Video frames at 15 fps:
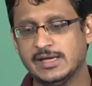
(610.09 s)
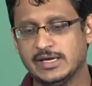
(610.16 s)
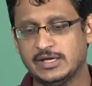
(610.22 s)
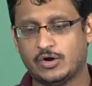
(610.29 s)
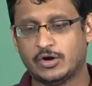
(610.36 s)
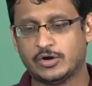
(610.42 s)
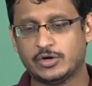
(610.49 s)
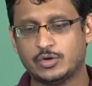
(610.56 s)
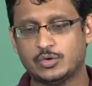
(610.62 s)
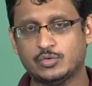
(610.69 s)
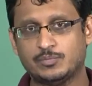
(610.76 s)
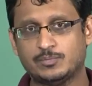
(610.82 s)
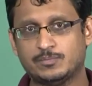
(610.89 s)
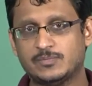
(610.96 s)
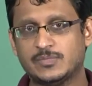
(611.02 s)
in order
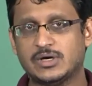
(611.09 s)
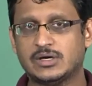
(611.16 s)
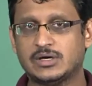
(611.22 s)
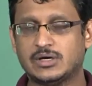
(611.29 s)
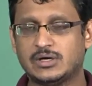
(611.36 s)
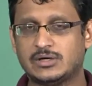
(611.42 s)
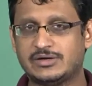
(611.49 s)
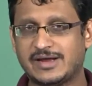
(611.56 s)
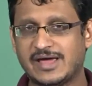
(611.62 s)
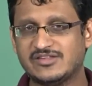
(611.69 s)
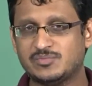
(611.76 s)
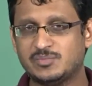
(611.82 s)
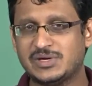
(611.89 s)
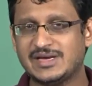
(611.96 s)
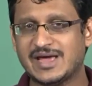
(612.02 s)
to uh,
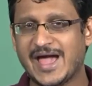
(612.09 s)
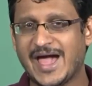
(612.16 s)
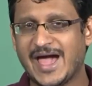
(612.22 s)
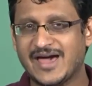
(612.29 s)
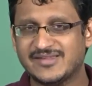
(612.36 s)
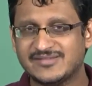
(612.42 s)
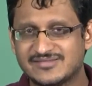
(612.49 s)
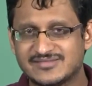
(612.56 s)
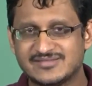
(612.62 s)
transmit as